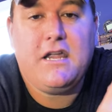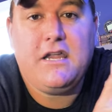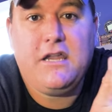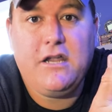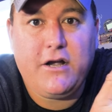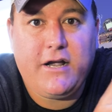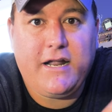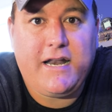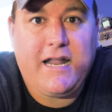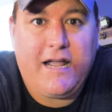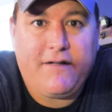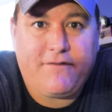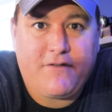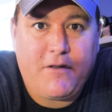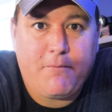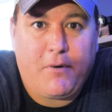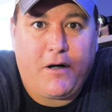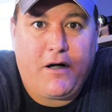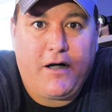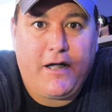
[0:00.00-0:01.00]
you're going to have
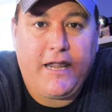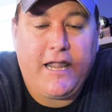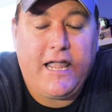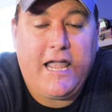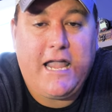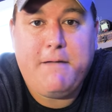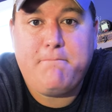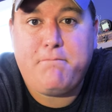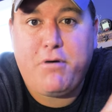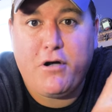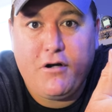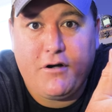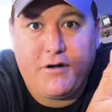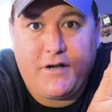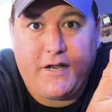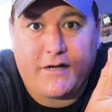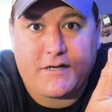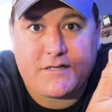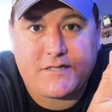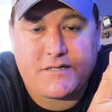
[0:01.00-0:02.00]
to buy a
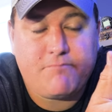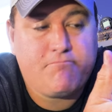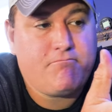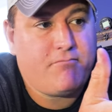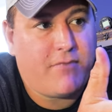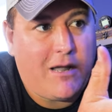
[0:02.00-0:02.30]
Perdix.